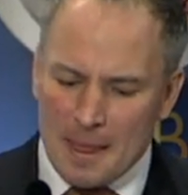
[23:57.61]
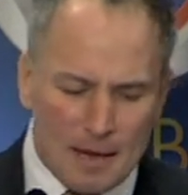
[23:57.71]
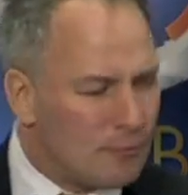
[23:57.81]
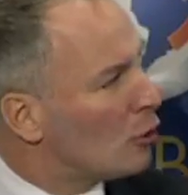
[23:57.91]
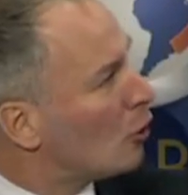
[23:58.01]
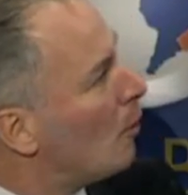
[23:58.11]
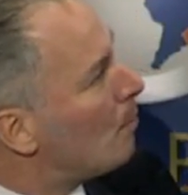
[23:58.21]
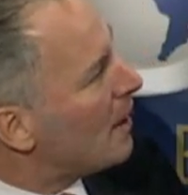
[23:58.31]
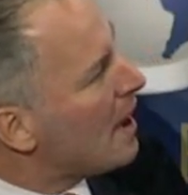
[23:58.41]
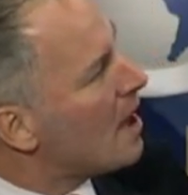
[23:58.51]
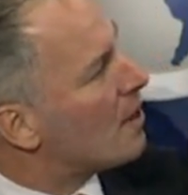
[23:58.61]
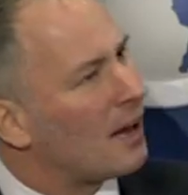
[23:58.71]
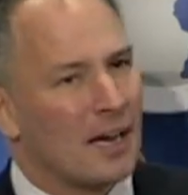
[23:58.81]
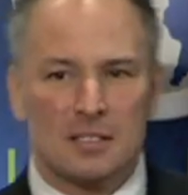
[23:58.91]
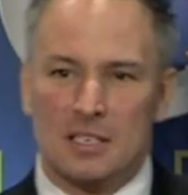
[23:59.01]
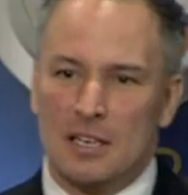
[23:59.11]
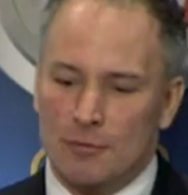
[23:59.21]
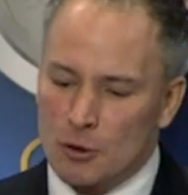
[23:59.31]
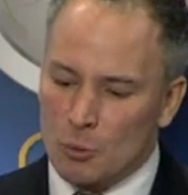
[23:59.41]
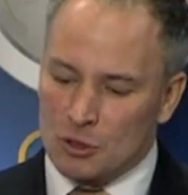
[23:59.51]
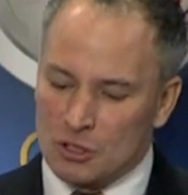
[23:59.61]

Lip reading: If you compare that, if you would